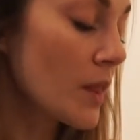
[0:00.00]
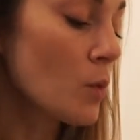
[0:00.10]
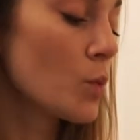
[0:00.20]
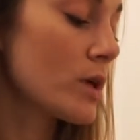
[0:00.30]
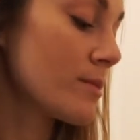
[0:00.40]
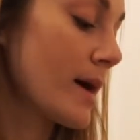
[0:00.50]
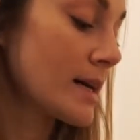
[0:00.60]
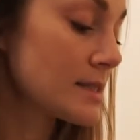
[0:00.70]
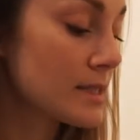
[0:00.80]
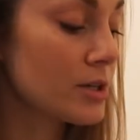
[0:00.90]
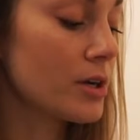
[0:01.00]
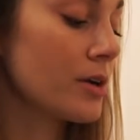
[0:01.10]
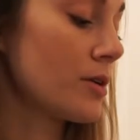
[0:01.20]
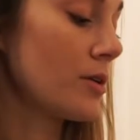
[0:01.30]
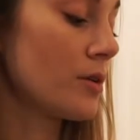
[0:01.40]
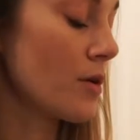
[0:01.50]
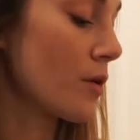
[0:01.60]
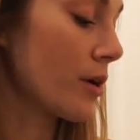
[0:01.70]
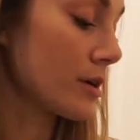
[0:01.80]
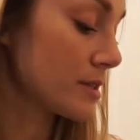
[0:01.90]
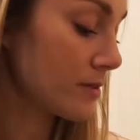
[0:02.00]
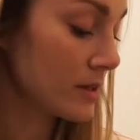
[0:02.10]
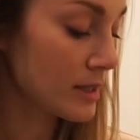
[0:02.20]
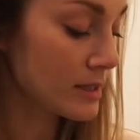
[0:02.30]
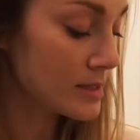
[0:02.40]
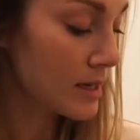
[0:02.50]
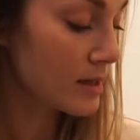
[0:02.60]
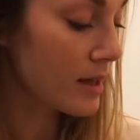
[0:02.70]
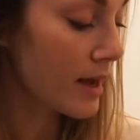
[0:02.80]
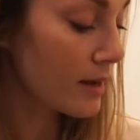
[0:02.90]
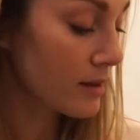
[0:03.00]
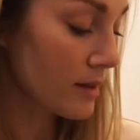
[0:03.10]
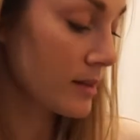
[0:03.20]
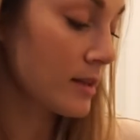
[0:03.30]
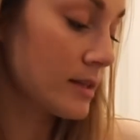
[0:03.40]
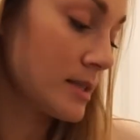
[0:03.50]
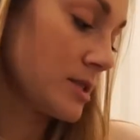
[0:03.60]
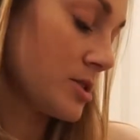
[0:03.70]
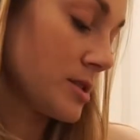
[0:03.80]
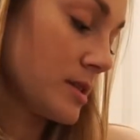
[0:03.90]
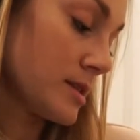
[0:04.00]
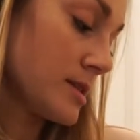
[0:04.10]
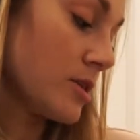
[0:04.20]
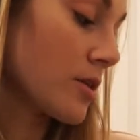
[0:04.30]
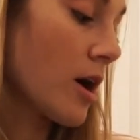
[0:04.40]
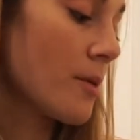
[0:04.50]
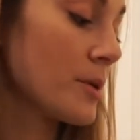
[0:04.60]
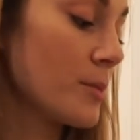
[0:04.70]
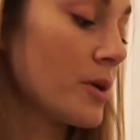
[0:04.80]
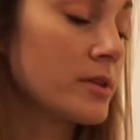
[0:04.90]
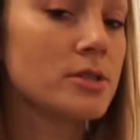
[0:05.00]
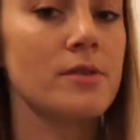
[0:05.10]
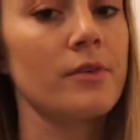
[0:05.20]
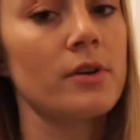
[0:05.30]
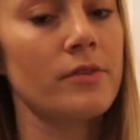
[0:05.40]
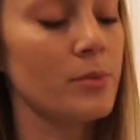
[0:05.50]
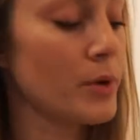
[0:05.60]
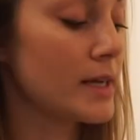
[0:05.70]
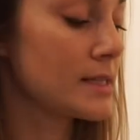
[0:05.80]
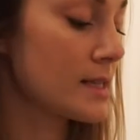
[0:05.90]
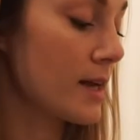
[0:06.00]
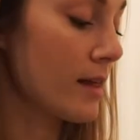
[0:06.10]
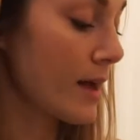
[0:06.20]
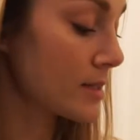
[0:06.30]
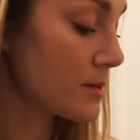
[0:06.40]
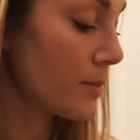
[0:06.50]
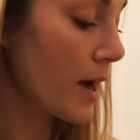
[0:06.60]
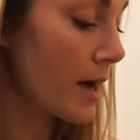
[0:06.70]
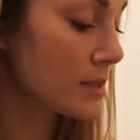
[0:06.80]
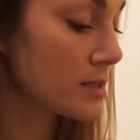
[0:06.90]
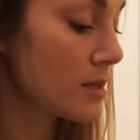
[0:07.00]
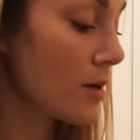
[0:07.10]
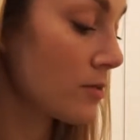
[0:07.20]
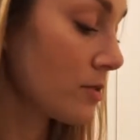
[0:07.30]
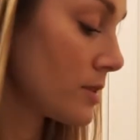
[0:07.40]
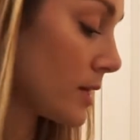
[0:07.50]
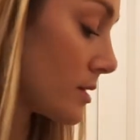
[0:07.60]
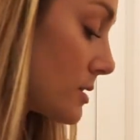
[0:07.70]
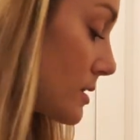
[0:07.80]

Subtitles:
with my cereal or different things like that. And then this is just the Silk almond milk. There's a few different brands that I like to buy. So there's